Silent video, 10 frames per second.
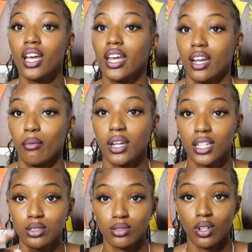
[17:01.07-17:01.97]
And I'm gonna
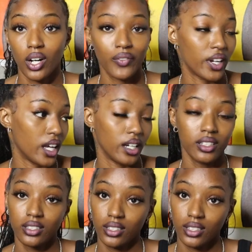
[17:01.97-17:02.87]
need you to go over there.